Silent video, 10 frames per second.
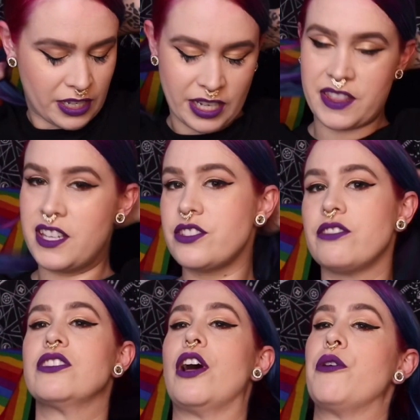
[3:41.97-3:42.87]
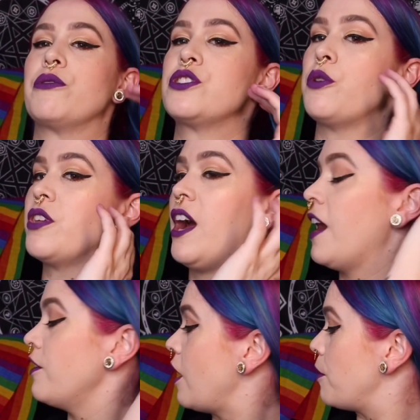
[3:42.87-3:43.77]
And these are low, so the
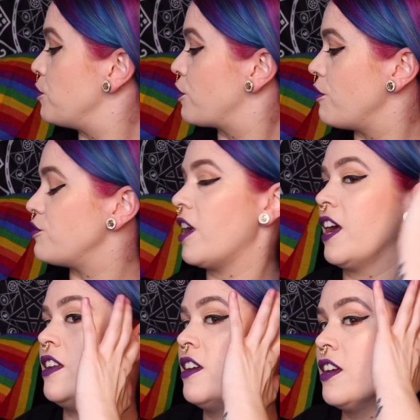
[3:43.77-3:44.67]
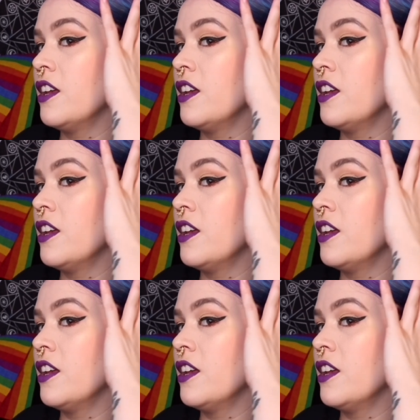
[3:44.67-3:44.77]
higher up you go in your head,